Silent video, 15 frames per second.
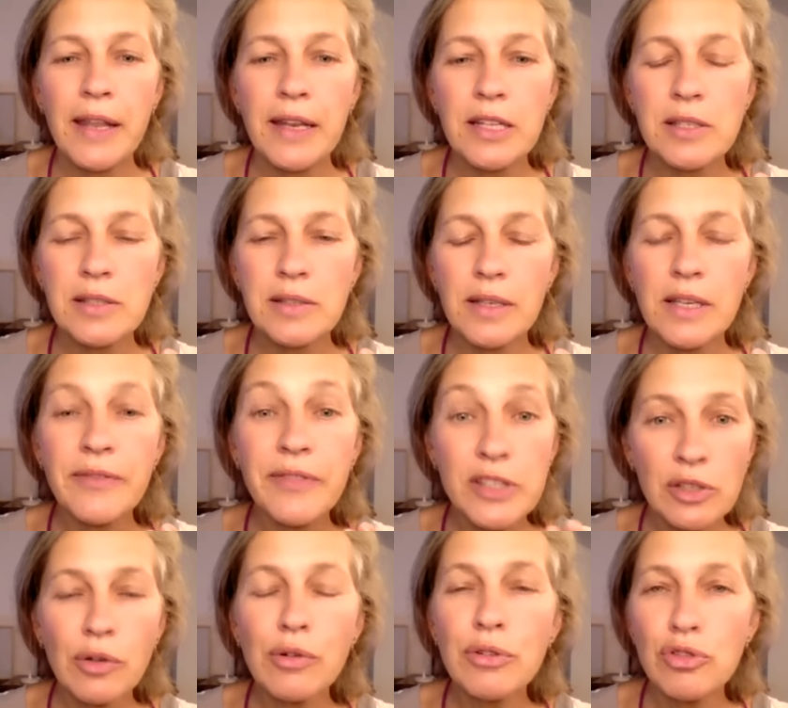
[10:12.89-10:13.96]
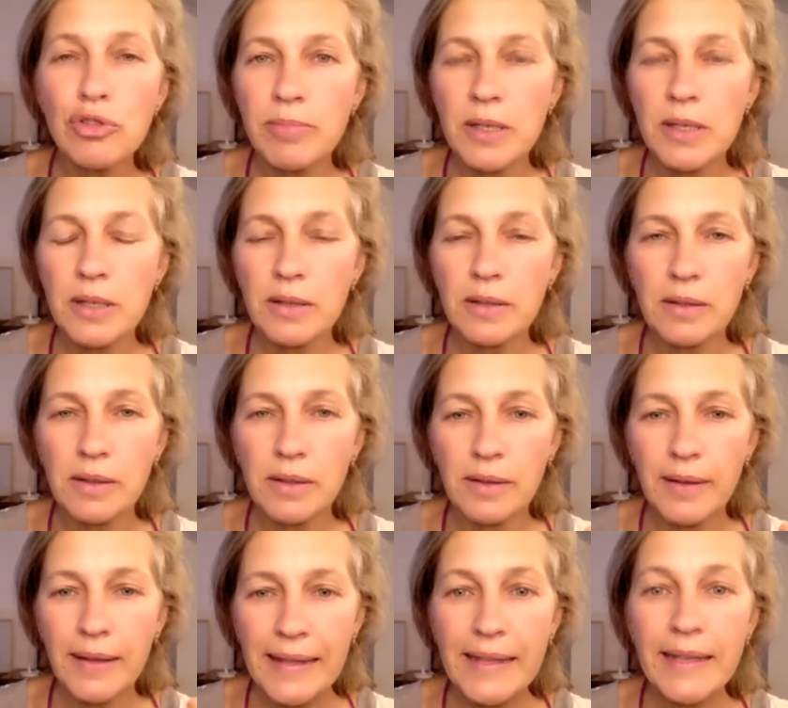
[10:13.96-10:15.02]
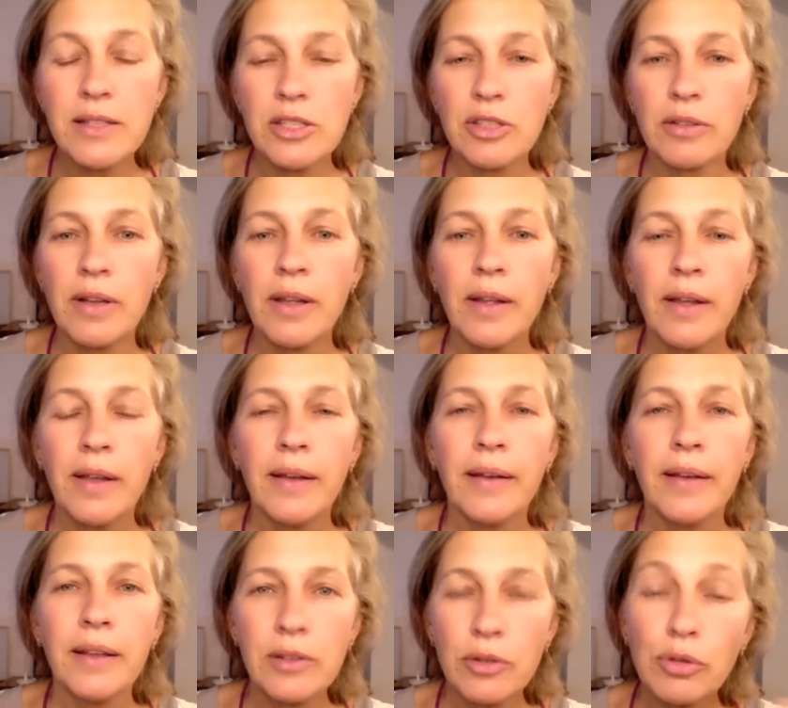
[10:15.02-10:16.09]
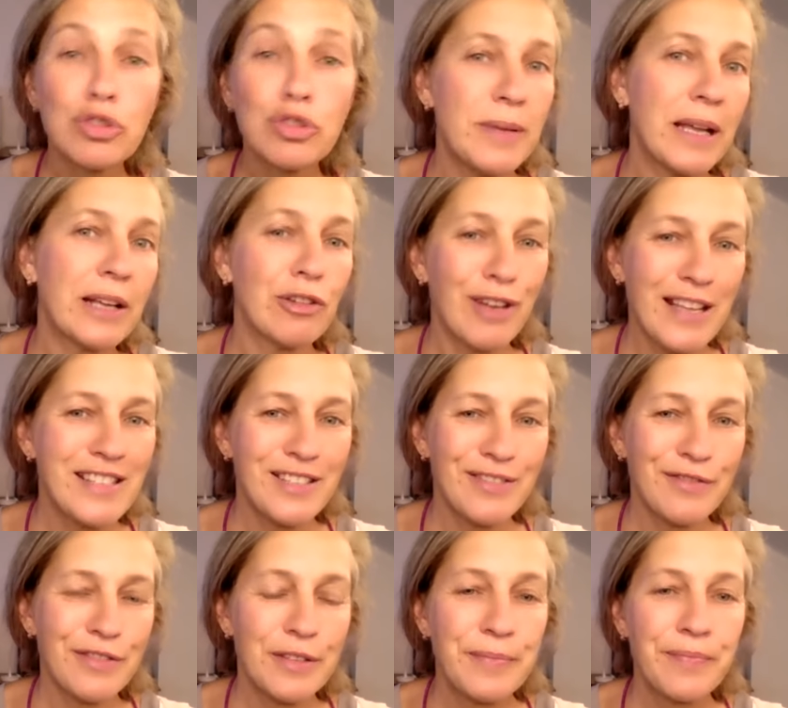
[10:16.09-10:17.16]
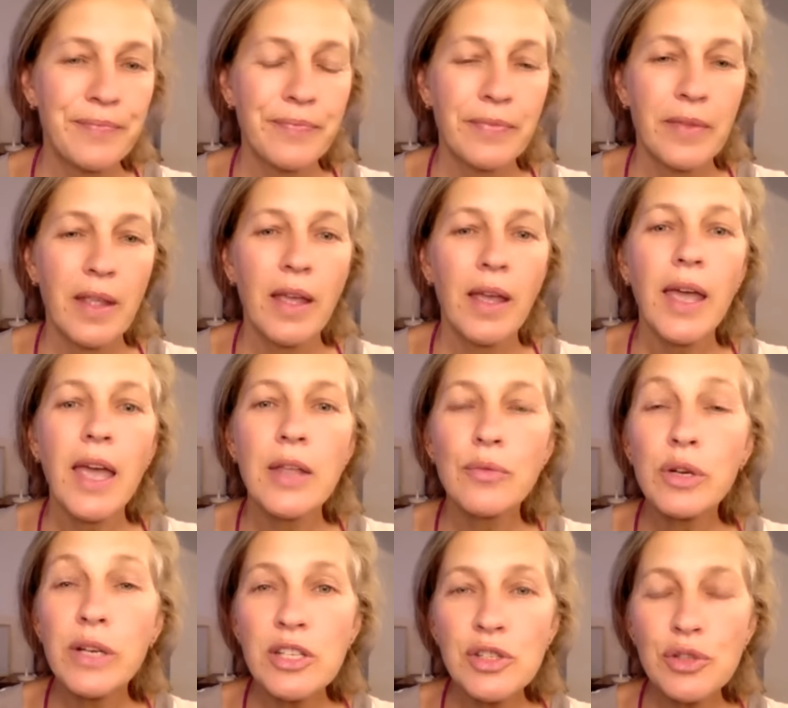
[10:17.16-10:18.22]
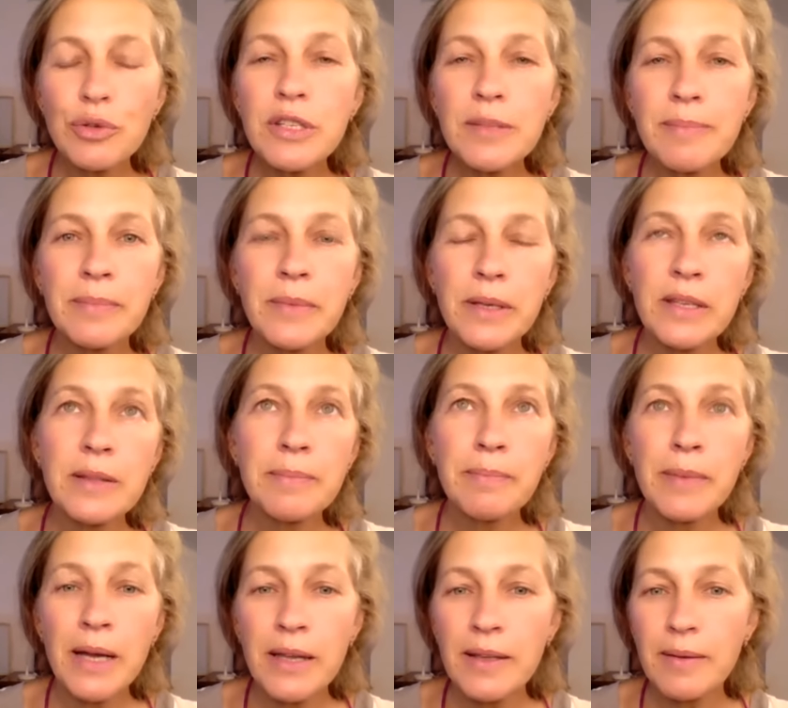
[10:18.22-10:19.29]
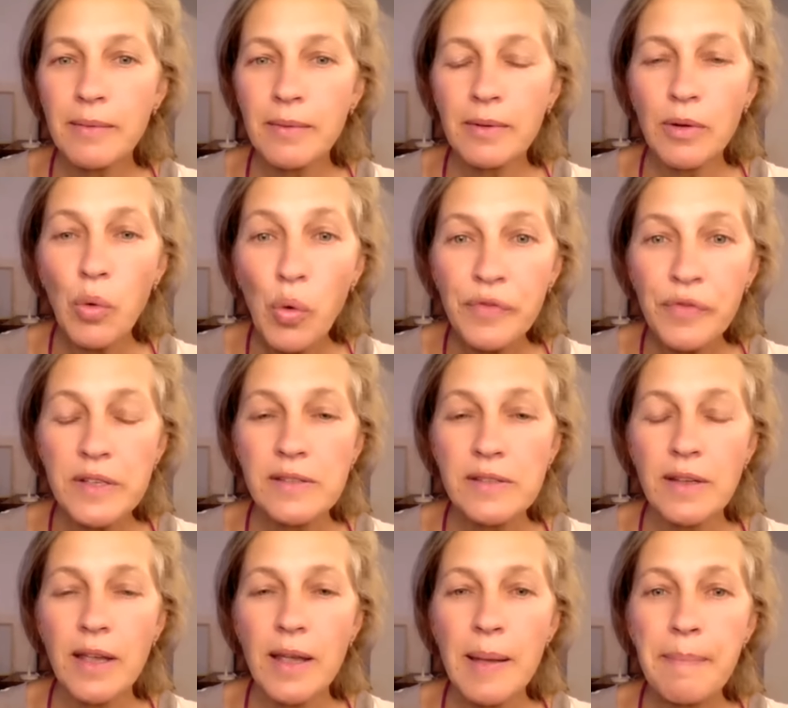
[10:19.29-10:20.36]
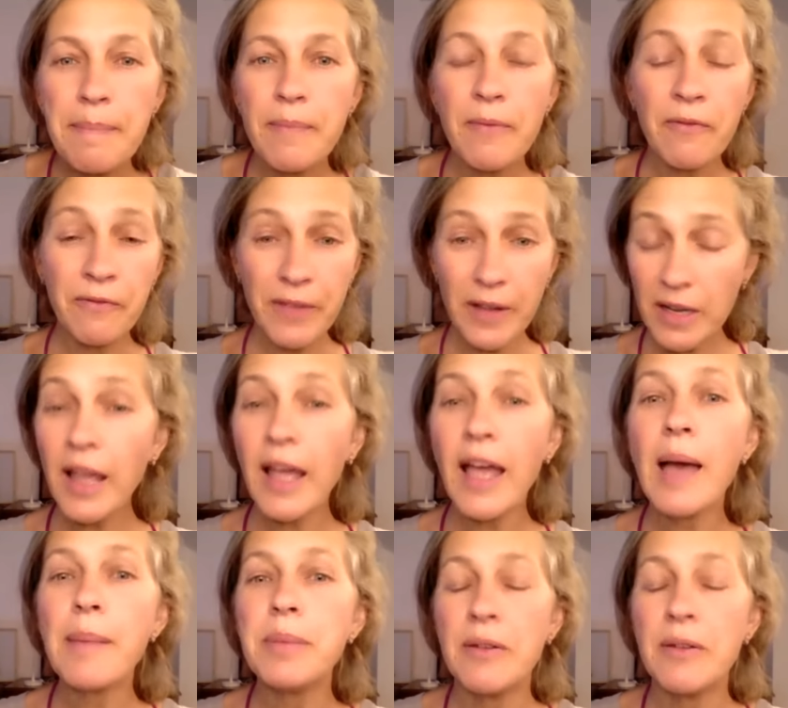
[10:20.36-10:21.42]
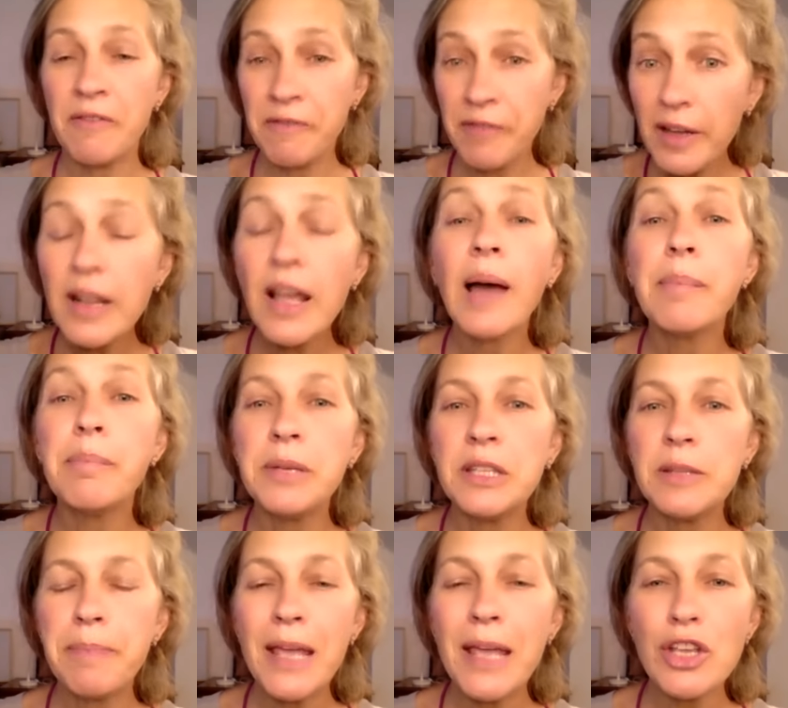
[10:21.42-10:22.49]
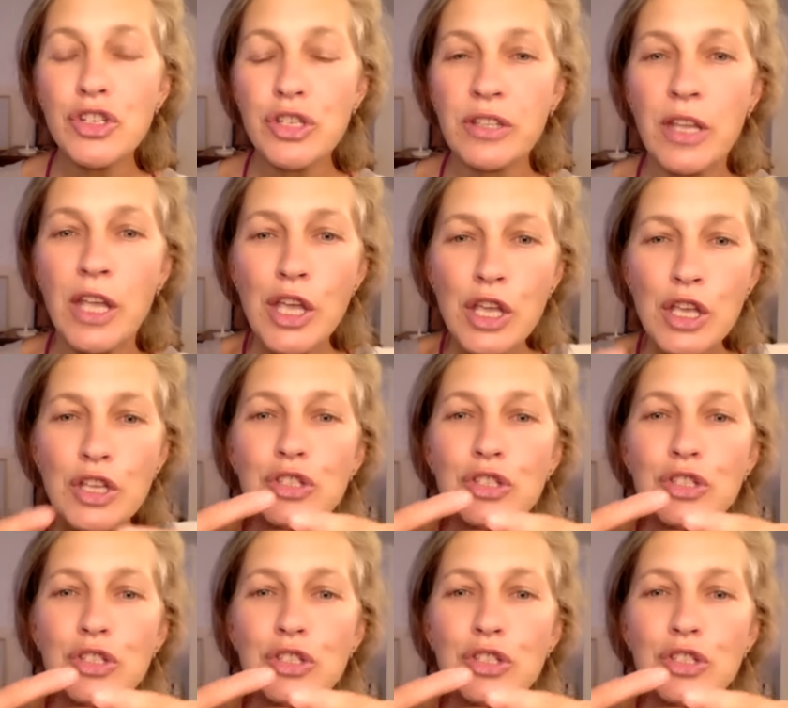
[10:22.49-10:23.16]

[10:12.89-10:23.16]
And it's if it's going to be cancer, it's going to be aggressive. And what I saw in, in my office, a very happy, very upbeat patient.